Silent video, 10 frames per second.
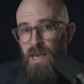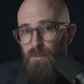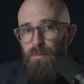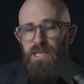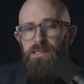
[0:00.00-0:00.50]

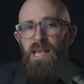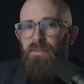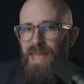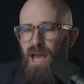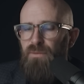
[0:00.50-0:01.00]
but because
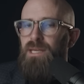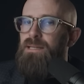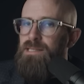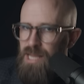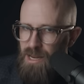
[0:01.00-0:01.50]
they have
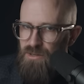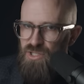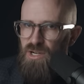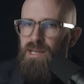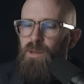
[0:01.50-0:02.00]

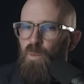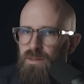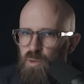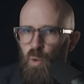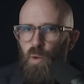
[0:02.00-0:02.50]
intentionally
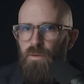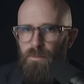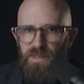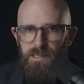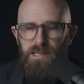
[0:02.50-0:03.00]
withdrawn
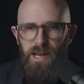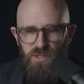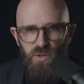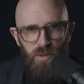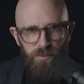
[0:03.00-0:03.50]
from the
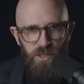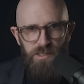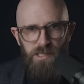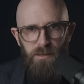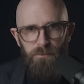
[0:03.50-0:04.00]
international
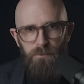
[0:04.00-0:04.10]
community.